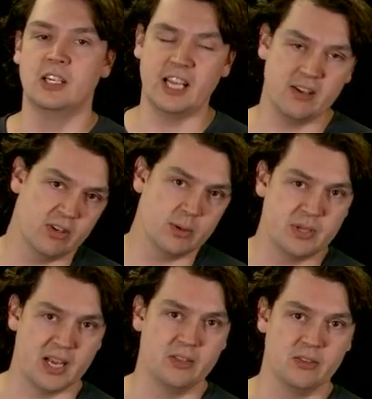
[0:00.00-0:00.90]
even
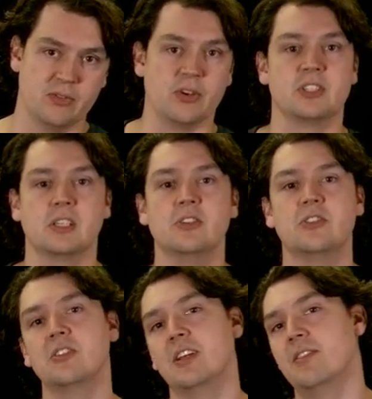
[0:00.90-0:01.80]
obtain the first
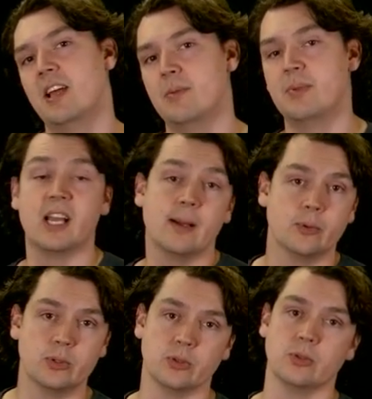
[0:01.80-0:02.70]
solution and then be
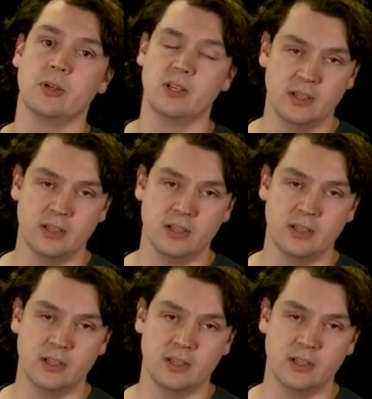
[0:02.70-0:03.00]
able to